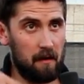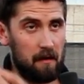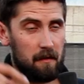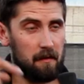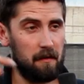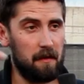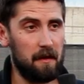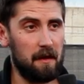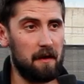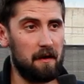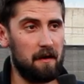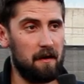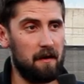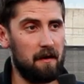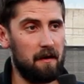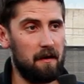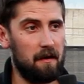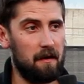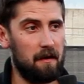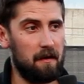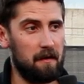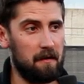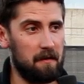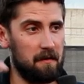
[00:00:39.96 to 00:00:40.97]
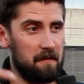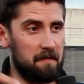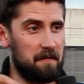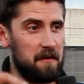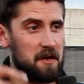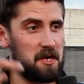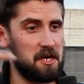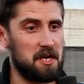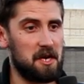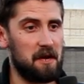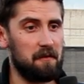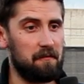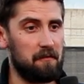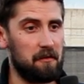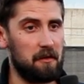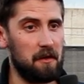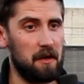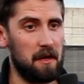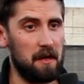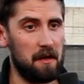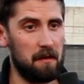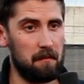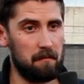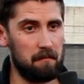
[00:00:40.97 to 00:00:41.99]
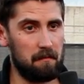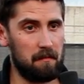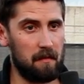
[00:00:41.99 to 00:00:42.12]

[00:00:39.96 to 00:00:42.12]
the uh, the fish give the